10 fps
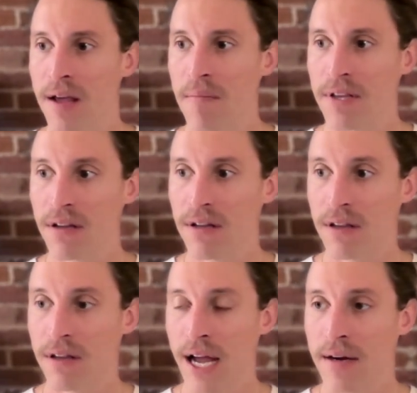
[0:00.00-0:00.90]
But
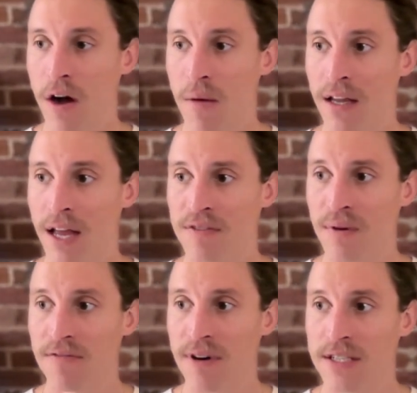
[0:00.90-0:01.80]
all my left
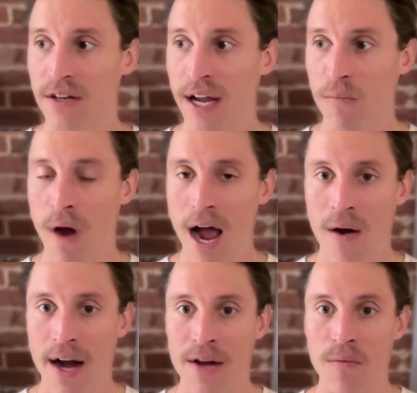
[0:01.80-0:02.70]
wing friends are like,
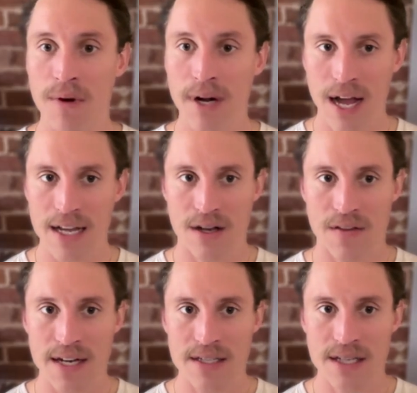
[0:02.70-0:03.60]
wow, I didn't realize
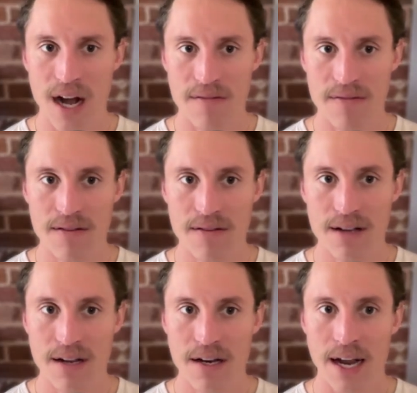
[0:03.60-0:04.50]
all that stuff.
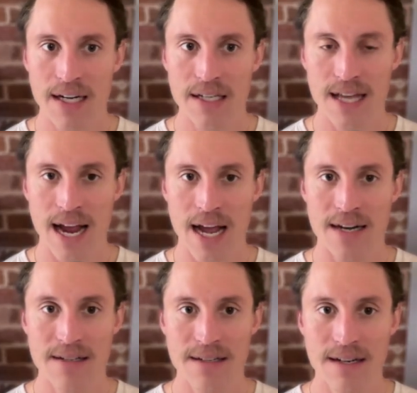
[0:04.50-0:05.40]
Like, because they
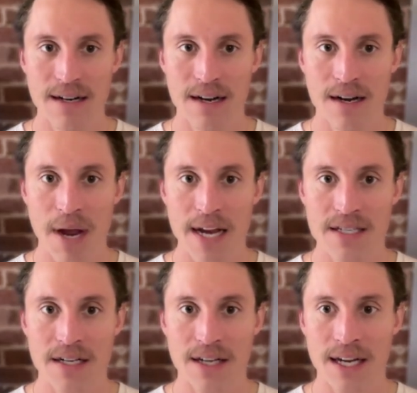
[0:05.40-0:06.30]
had
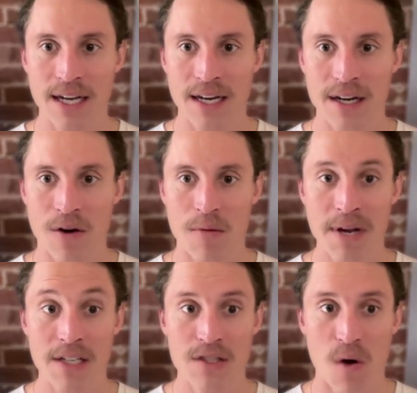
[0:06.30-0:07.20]
basically, are
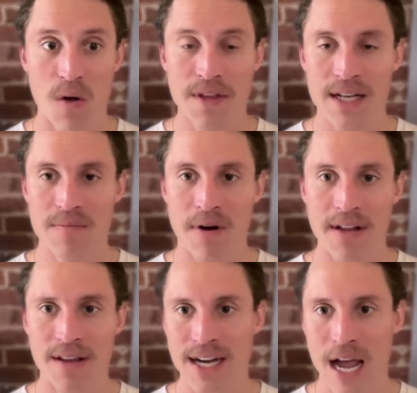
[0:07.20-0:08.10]
being told that it's a
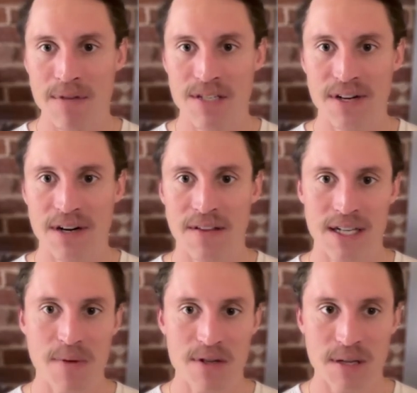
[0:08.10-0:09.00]
party like atmosphere and that
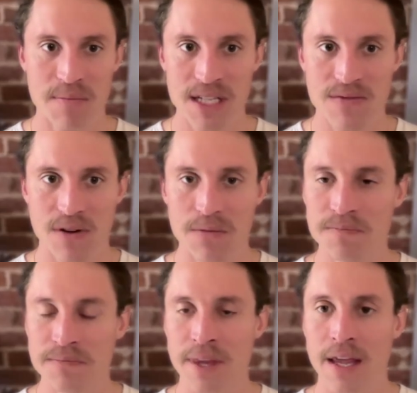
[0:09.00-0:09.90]
it's mostly peaceful
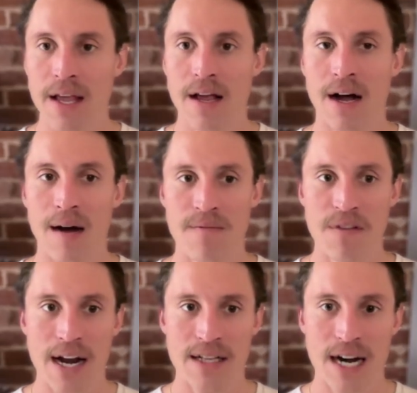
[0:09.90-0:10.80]
for
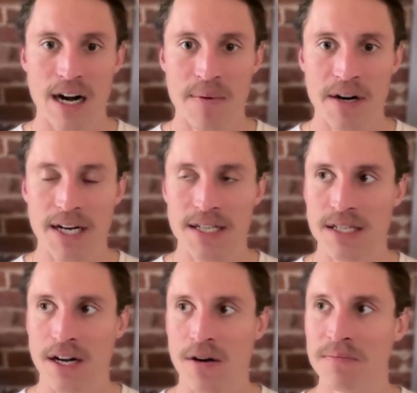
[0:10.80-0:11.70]
that entire period.
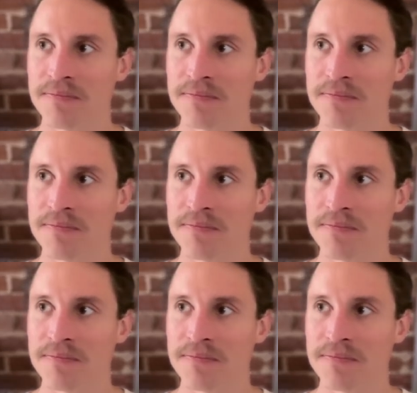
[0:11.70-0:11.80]
So,